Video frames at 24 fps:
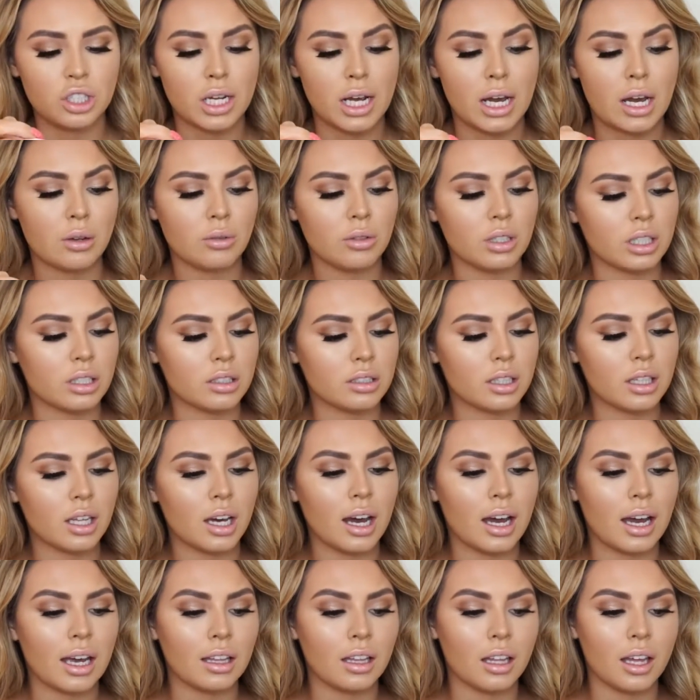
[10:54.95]
down into the
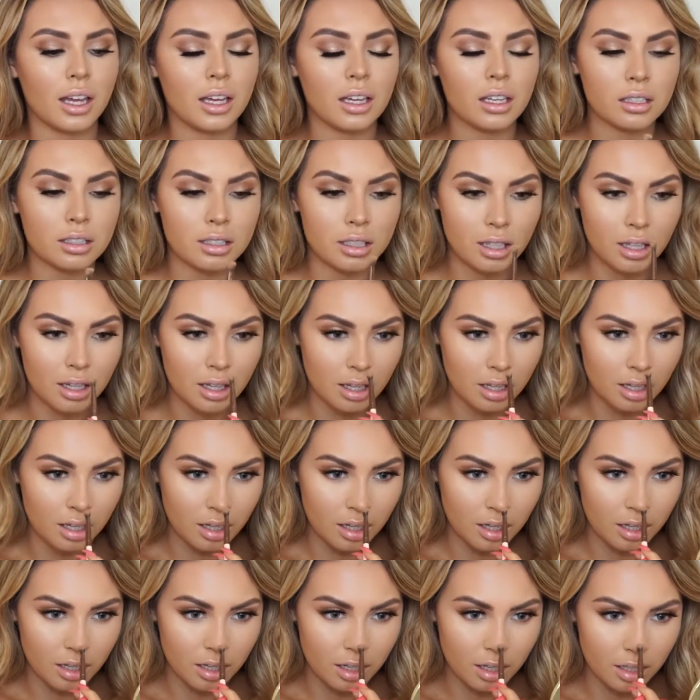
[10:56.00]
highlight
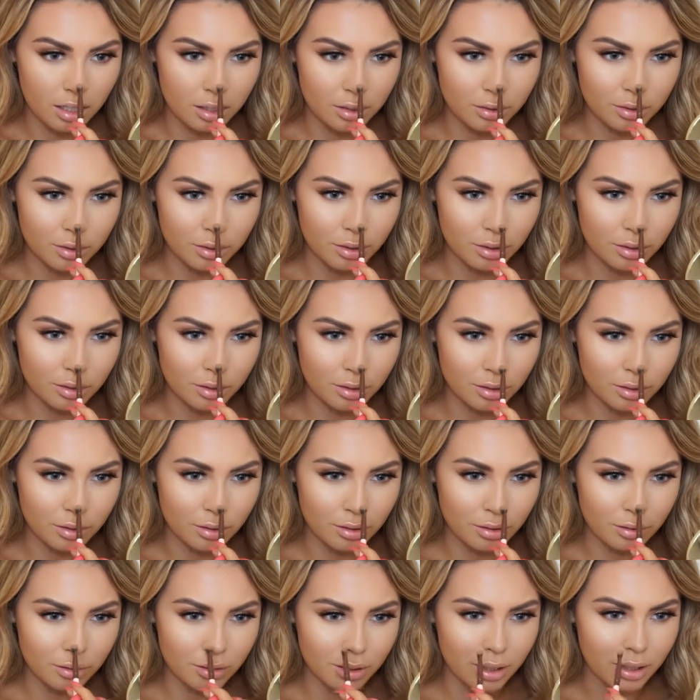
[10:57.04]
and
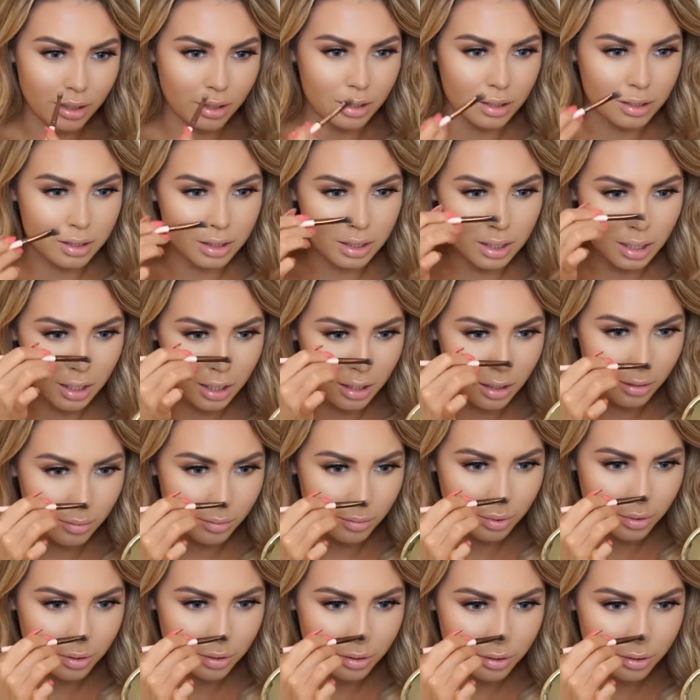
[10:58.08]
do the tip